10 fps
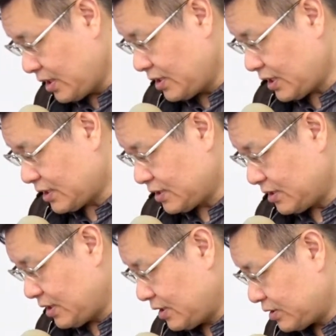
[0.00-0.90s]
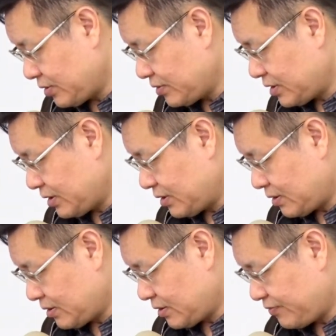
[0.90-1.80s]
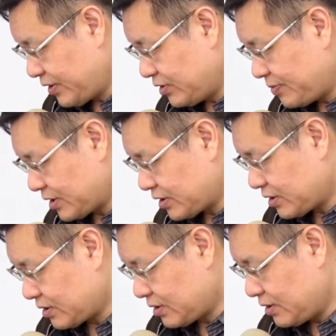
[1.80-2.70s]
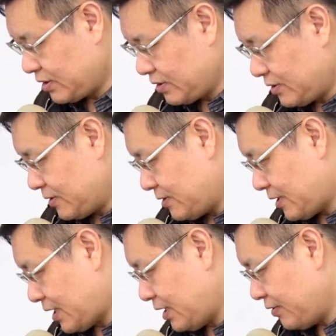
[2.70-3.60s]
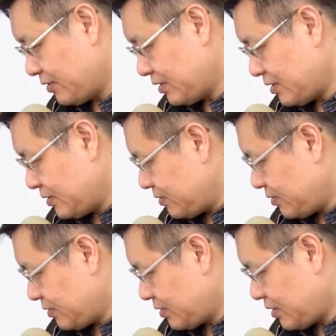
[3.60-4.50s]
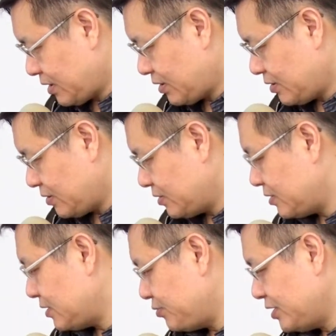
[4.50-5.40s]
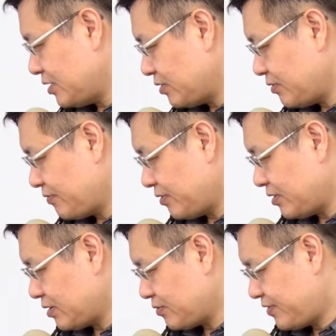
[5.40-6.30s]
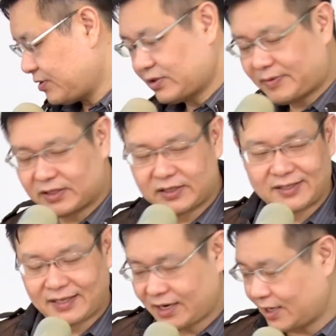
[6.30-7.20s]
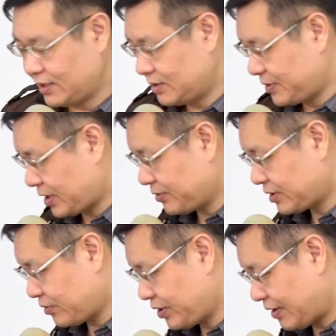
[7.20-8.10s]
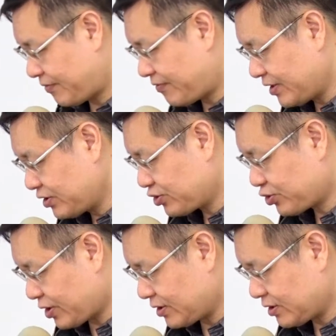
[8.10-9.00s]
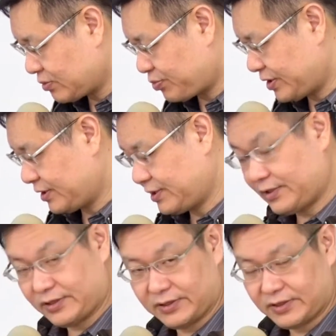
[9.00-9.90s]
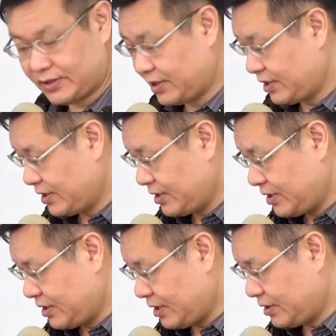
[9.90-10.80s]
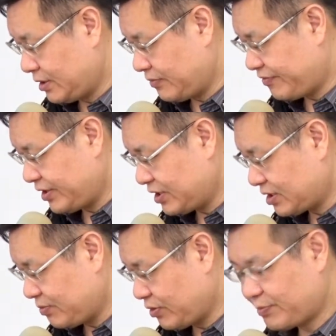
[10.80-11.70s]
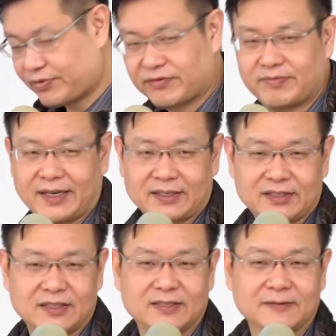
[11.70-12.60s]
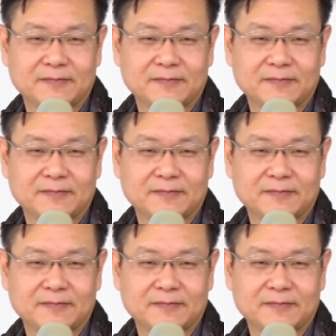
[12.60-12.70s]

Yeah, so the frequency response is the higher. The reason for the frequency response is that high is because we have very strong spring here and a very small proof mass.